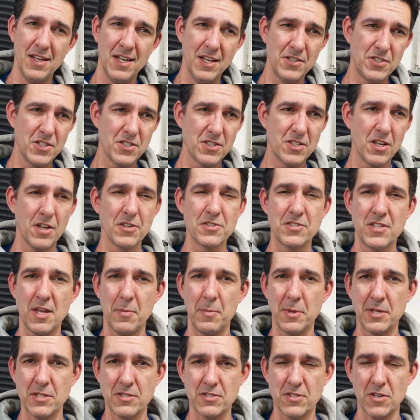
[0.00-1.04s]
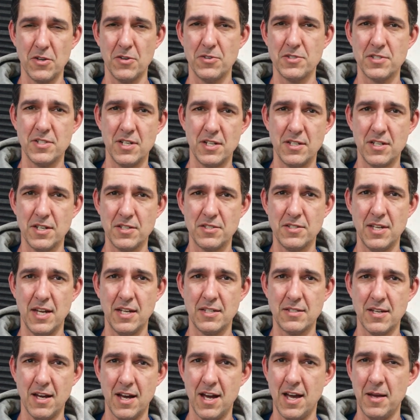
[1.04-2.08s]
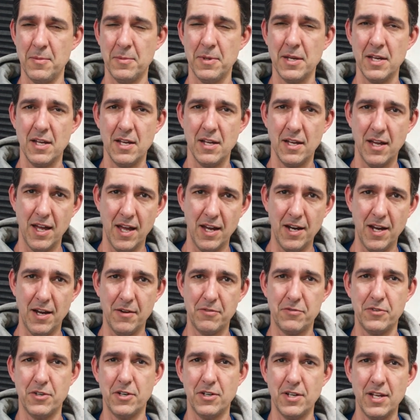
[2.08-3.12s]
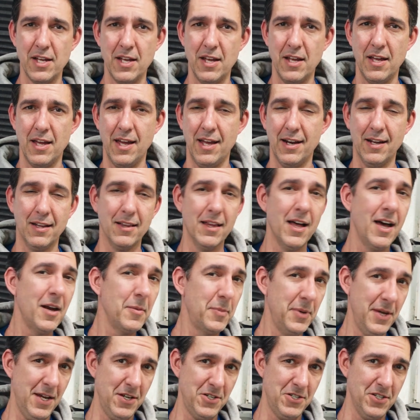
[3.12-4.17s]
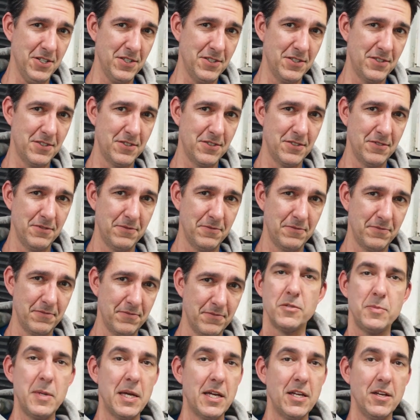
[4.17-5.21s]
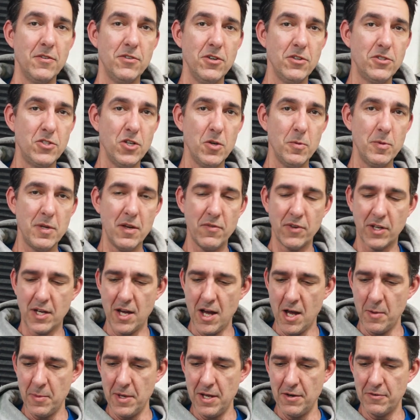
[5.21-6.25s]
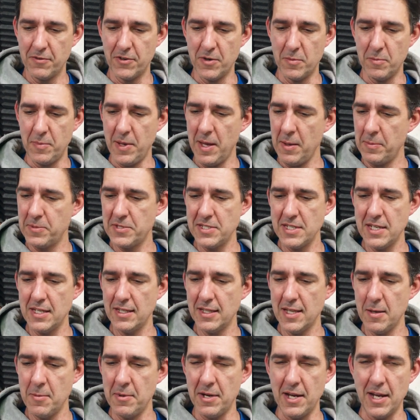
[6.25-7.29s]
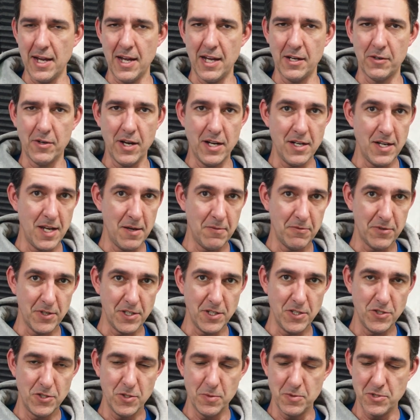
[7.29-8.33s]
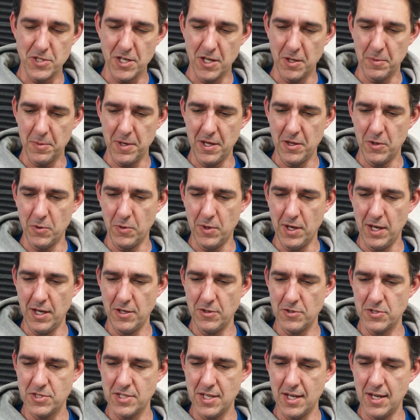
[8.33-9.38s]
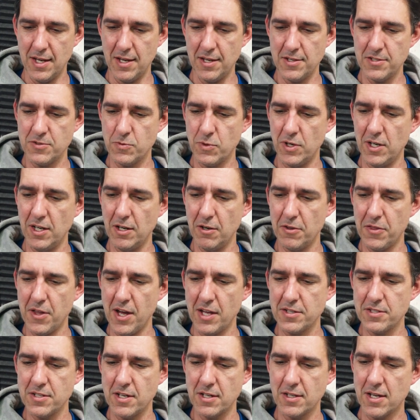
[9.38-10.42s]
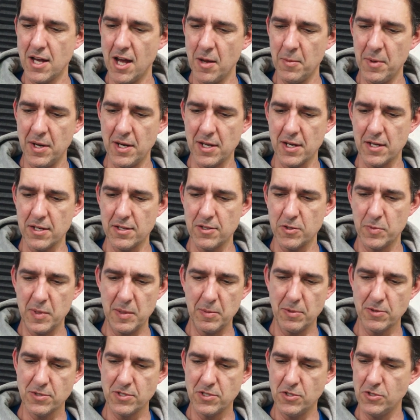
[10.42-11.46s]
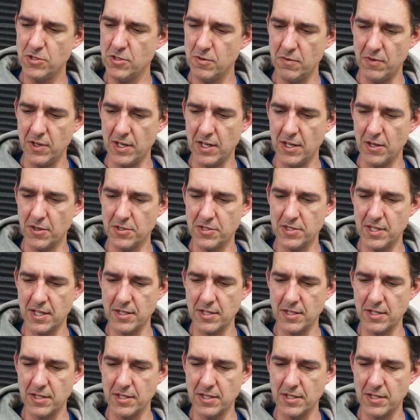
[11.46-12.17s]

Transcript: It's just all stepping stones and it does take time and effort and a lot of patience. Speaking of YouTube, we have a comment from Pepsi and Lemonade, a great name for a YouTube channel, by the way, who says, What are your thoughts on commenting on other people's YouTube videos?